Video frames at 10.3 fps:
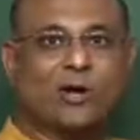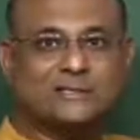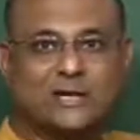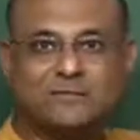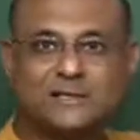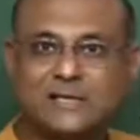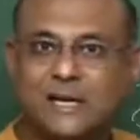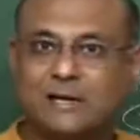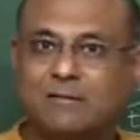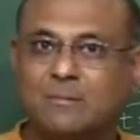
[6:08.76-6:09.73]
logic of this
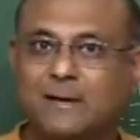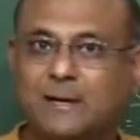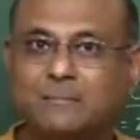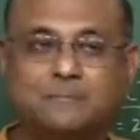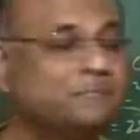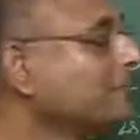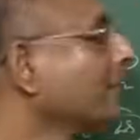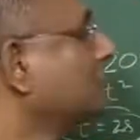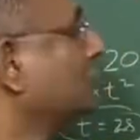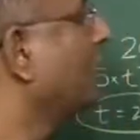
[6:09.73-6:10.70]
clear to everybody?
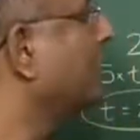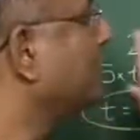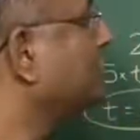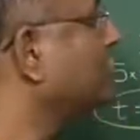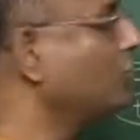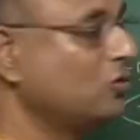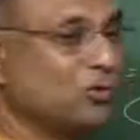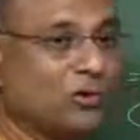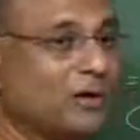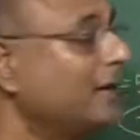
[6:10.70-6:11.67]
So what we should
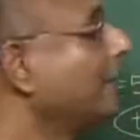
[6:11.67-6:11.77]
do